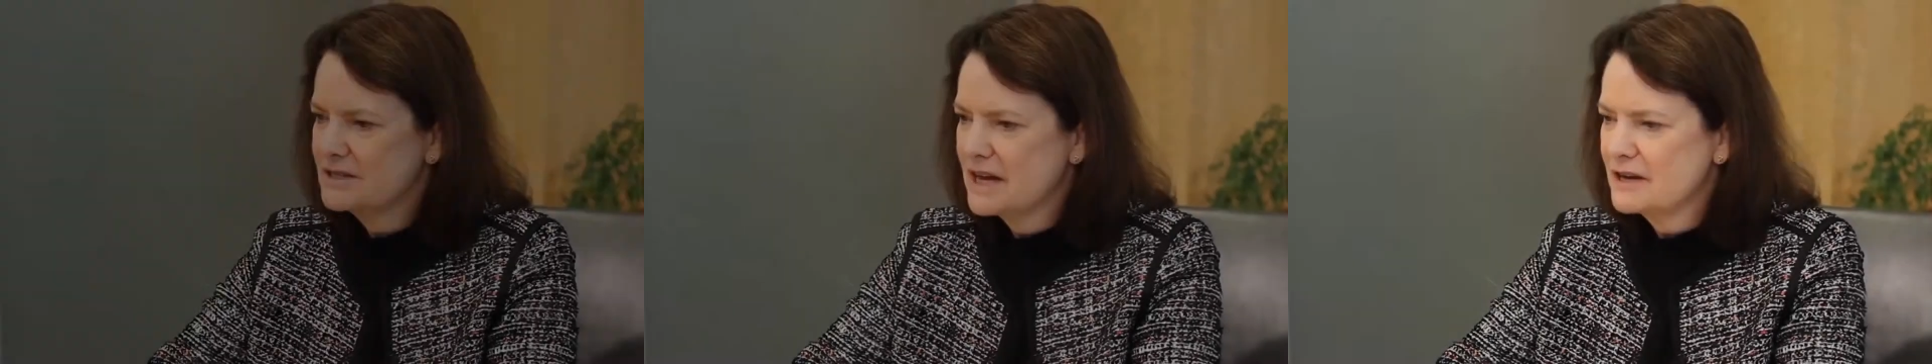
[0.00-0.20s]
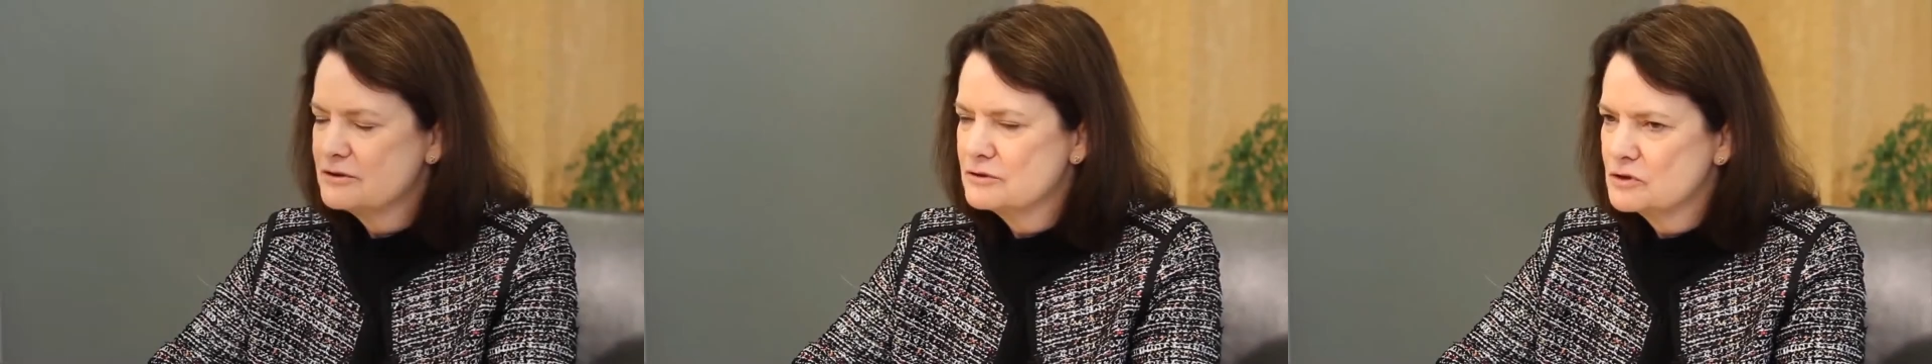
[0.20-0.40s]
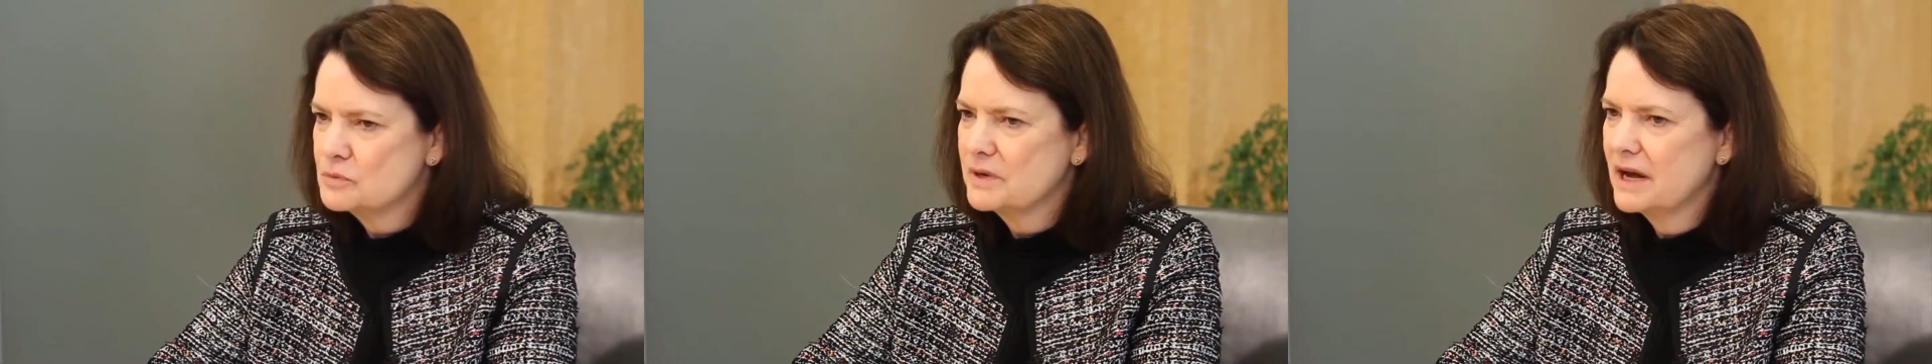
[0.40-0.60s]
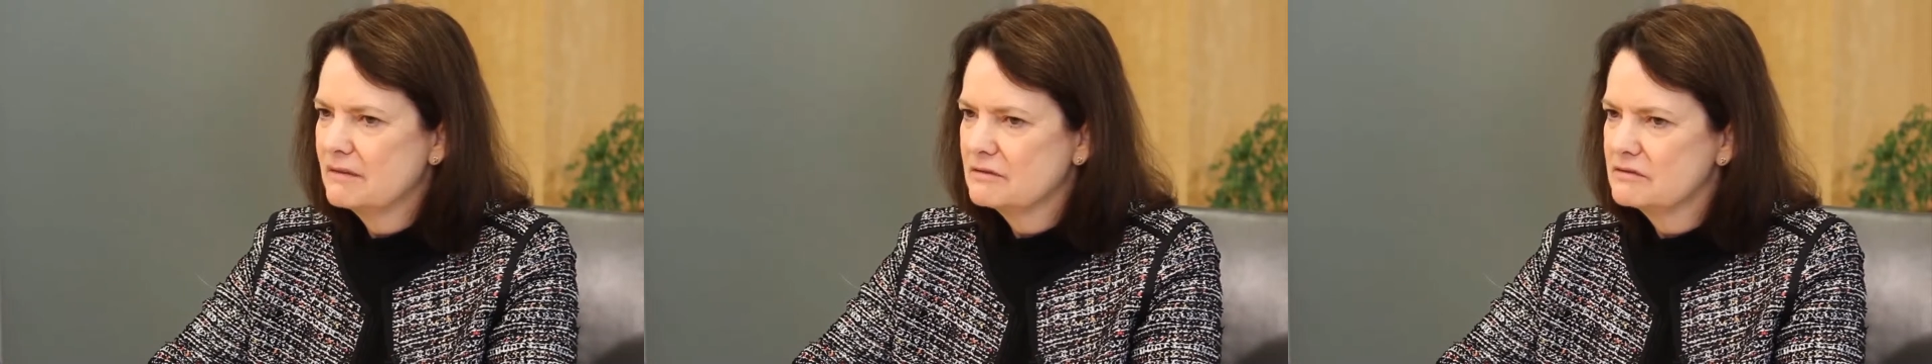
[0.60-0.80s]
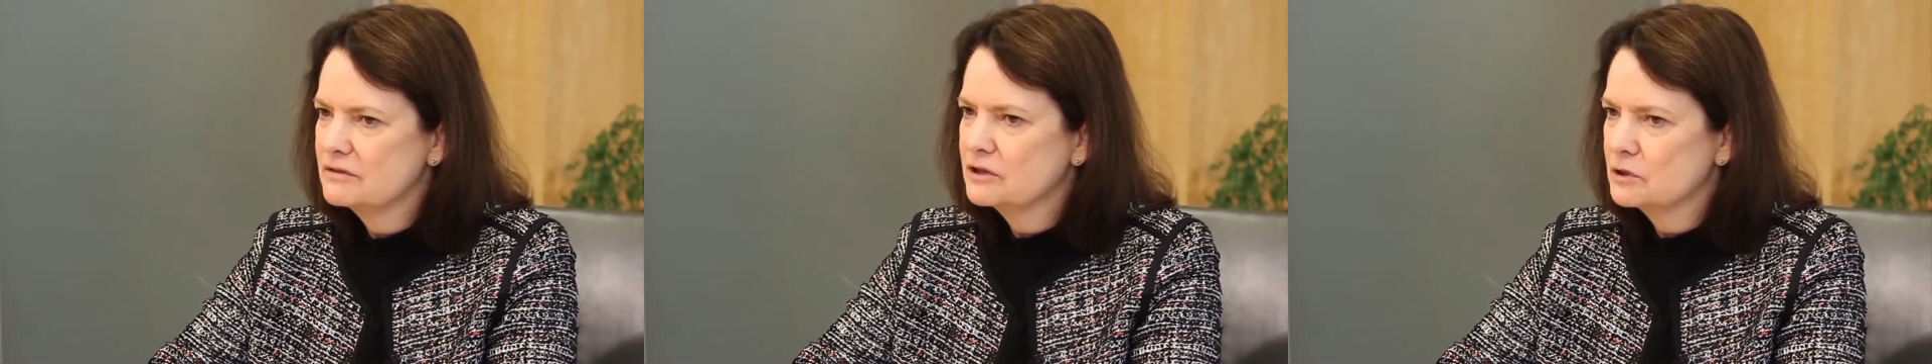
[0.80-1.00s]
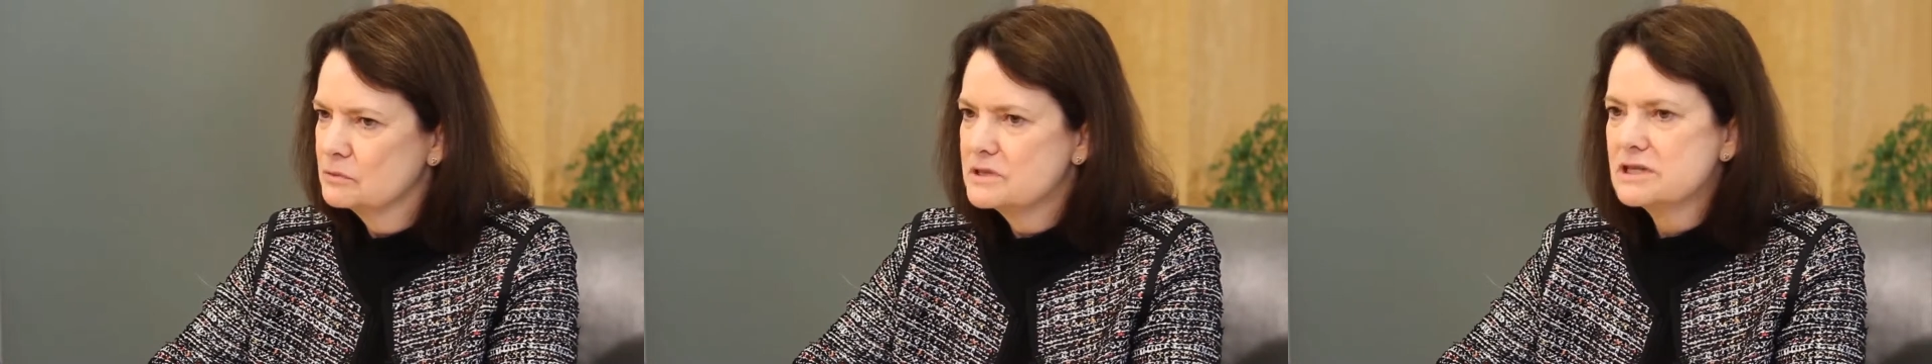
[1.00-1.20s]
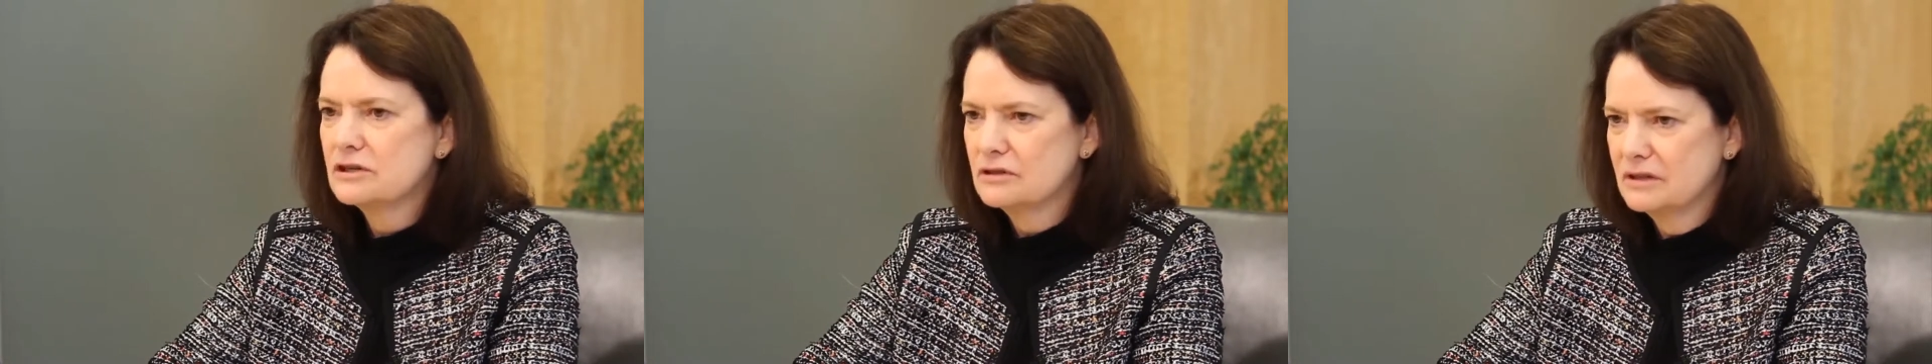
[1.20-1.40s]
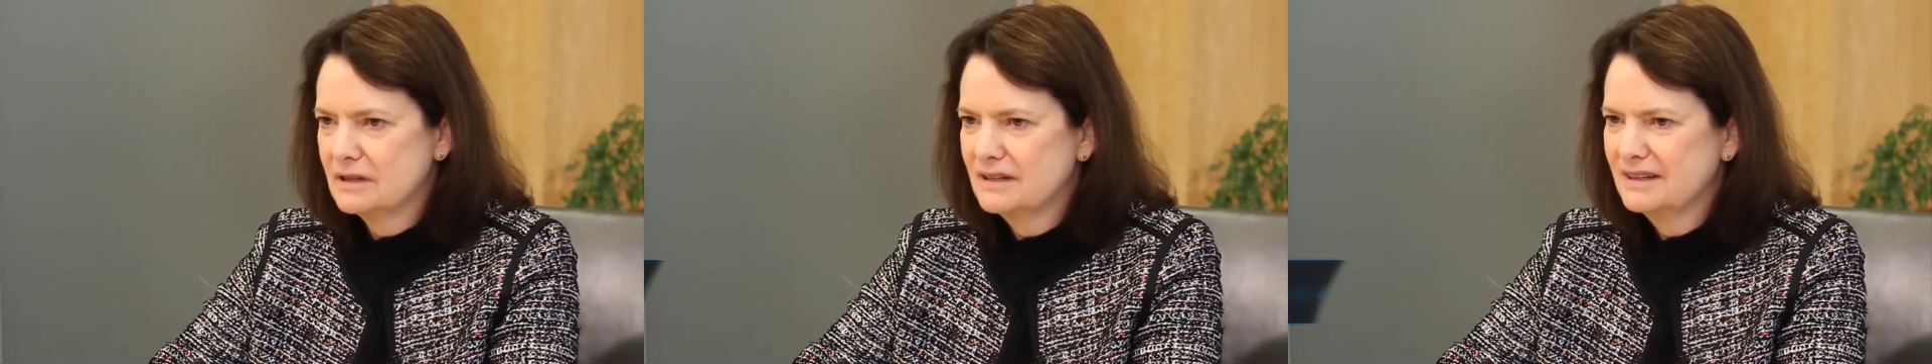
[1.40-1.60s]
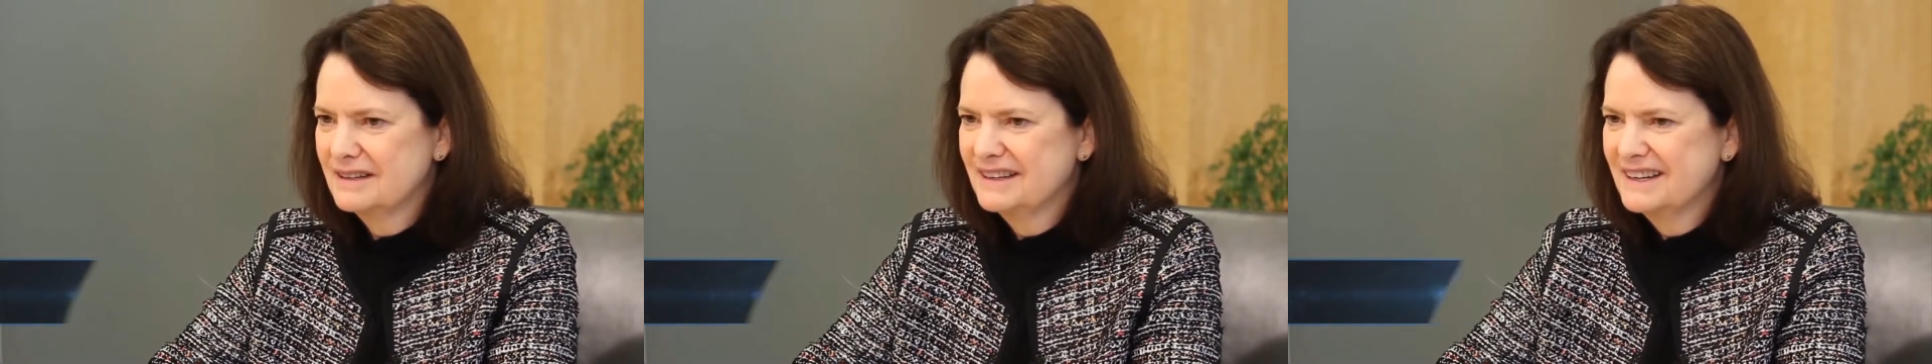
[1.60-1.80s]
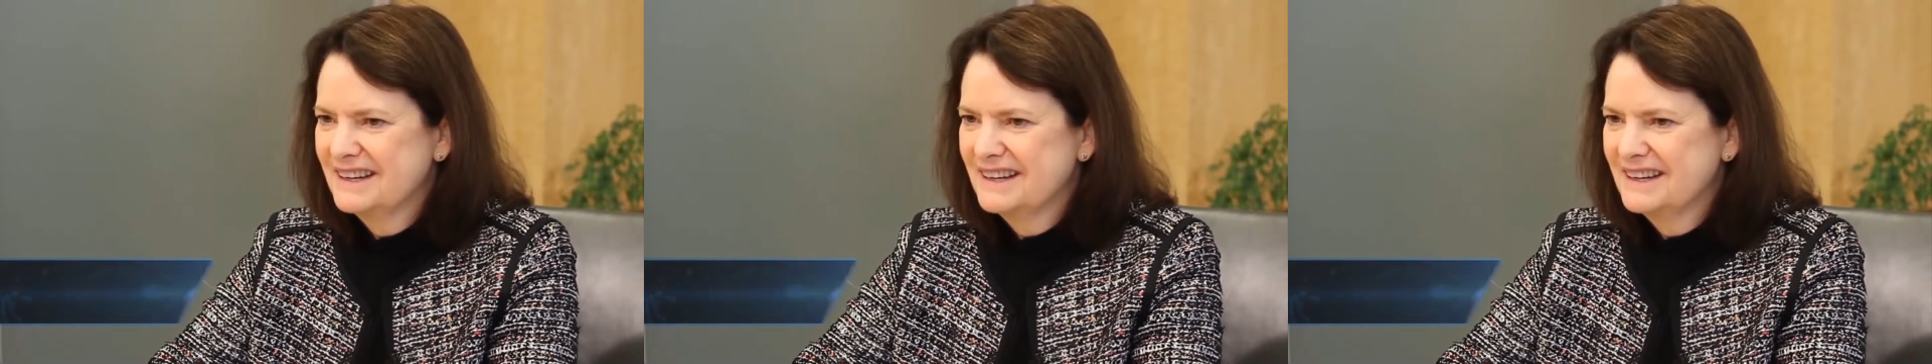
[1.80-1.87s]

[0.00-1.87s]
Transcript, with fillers: statutes we have are very resilient,